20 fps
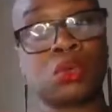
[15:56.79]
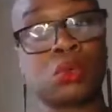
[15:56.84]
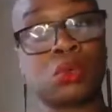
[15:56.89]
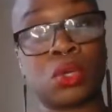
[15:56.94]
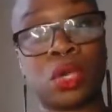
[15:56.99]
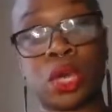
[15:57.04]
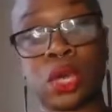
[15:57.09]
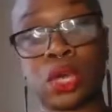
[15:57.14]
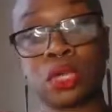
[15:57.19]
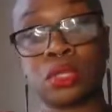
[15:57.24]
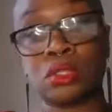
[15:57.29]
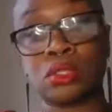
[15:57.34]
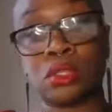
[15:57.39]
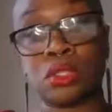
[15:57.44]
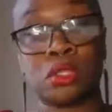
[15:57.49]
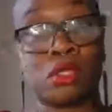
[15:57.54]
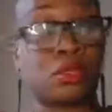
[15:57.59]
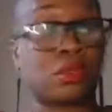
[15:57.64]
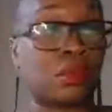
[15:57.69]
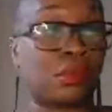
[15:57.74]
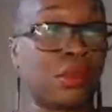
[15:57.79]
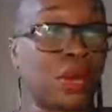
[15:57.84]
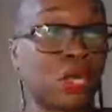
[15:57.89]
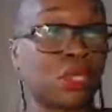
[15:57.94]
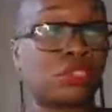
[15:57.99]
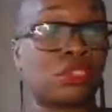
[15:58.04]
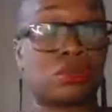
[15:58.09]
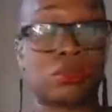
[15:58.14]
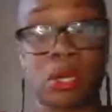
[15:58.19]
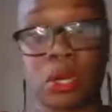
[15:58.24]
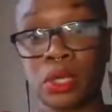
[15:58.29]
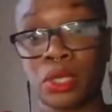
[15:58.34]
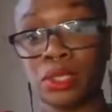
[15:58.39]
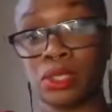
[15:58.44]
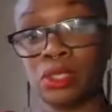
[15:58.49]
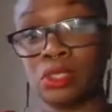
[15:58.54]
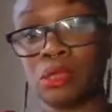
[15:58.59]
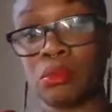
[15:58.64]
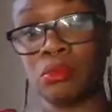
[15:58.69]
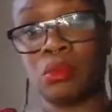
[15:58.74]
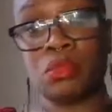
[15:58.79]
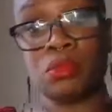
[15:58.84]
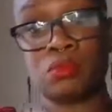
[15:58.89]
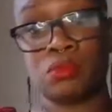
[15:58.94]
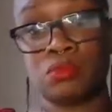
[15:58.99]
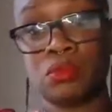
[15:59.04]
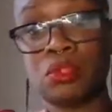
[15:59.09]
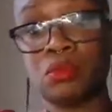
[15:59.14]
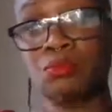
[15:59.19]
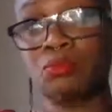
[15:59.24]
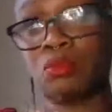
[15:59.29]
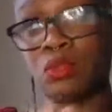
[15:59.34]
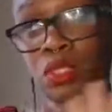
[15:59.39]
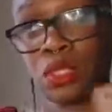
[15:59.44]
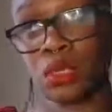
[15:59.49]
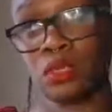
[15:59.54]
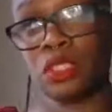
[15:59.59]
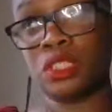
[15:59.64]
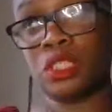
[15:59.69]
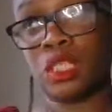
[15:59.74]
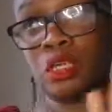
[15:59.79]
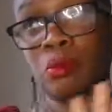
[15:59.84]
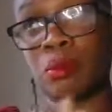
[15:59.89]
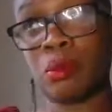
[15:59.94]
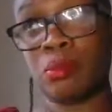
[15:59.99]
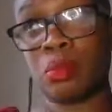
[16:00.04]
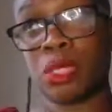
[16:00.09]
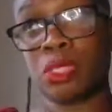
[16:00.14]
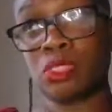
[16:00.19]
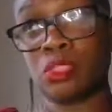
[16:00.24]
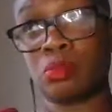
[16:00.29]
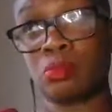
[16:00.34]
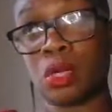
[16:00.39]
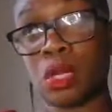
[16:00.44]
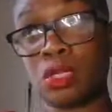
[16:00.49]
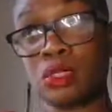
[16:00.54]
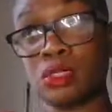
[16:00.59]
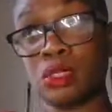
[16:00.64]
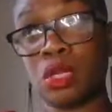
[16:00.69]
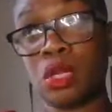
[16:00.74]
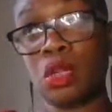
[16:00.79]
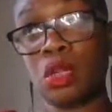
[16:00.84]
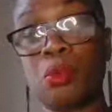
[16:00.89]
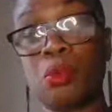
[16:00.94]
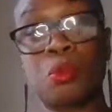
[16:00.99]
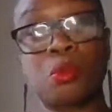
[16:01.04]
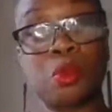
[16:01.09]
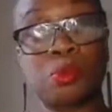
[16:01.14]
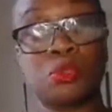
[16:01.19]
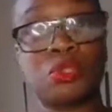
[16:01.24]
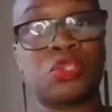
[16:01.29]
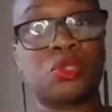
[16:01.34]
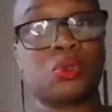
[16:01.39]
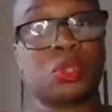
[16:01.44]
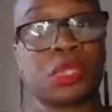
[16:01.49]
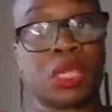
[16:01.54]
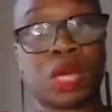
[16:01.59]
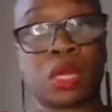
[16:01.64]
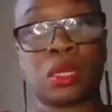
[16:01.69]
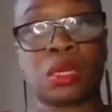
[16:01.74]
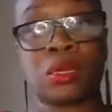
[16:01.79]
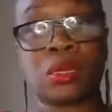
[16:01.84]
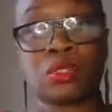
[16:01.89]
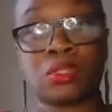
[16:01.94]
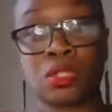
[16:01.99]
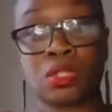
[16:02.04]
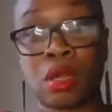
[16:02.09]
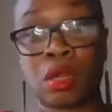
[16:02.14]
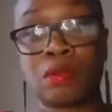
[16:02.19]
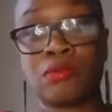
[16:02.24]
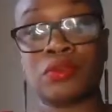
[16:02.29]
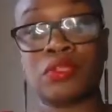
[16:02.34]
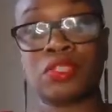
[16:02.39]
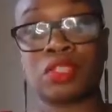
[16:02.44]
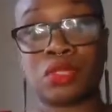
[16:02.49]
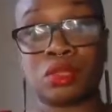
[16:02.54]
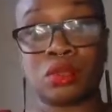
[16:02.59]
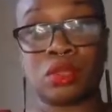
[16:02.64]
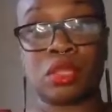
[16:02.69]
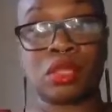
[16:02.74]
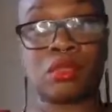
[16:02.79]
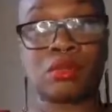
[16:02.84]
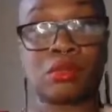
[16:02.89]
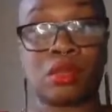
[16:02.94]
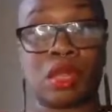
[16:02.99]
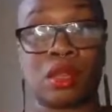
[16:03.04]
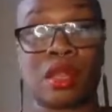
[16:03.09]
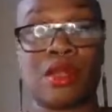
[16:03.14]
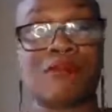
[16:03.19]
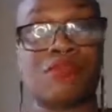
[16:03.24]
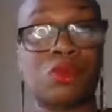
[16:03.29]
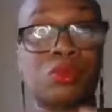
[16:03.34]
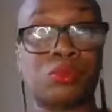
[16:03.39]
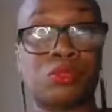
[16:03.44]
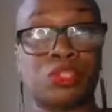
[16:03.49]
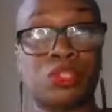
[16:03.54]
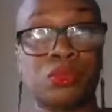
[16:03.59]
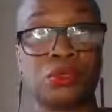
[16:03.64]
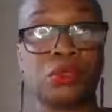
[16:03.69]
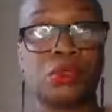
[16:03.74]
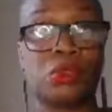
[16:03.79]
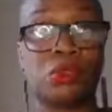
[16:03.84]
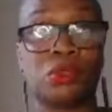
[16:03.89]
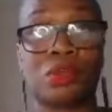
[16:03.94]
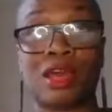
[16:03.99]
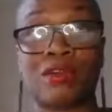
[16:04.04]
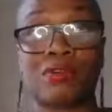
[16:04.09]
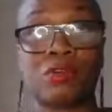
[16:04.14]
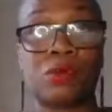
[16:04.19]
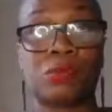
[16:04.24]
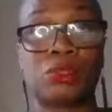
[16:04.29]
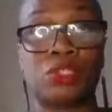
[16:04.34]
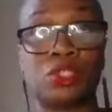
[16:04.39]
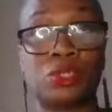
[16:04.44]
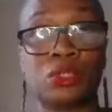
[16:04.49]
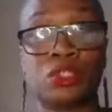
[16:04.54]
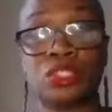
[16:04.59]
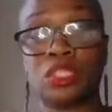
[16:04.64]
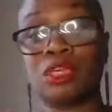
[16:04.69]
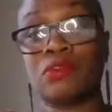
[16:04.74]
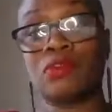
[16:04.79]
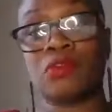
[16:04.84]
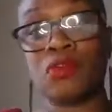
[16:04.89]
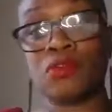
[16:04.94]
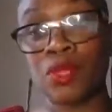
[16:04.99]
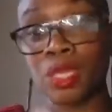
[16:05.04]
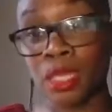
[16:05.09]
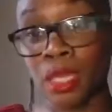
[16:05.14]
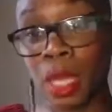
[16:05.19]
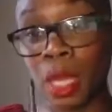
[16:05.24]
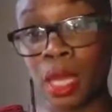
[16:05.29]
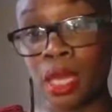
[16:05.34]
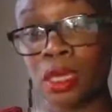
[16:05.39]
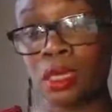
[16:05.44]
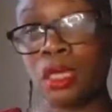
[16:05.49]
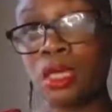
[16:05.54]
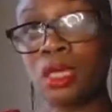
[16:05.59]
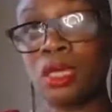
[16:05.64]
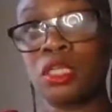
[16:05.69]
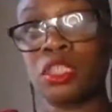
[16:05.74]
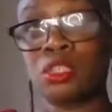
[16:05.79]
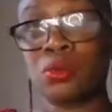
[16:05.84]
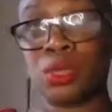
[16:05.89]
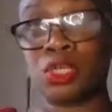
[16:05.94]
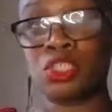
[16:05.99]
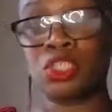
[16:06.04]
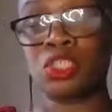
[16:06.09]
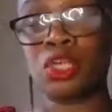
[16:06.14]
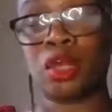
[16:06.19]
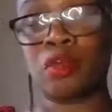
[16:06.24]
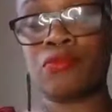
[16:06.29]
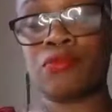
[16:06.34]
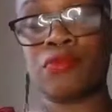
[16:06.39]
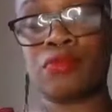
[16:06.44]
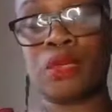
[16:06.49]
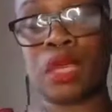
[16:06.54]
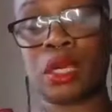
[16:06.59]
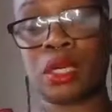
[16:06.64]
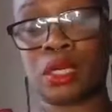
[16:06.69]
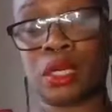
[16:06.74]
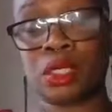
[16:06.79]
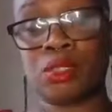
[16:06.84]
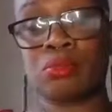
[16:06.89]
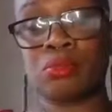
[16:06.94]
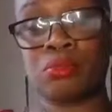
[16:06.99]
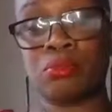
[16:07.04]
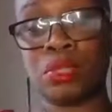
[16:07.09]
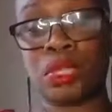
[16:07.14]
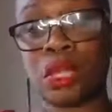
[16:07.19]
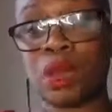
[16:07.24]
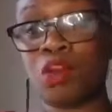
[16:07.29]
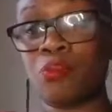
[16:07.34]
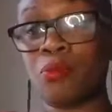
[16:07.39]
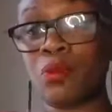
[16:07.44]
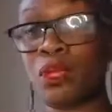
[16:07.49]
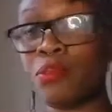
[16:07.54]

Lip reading: class, in the mastermind, the you know, the deeper mastermind, we will be doing that class live, and so that they'll have the opportunity, or you will have the opportunity if you're in there, to actually go through that class with me live.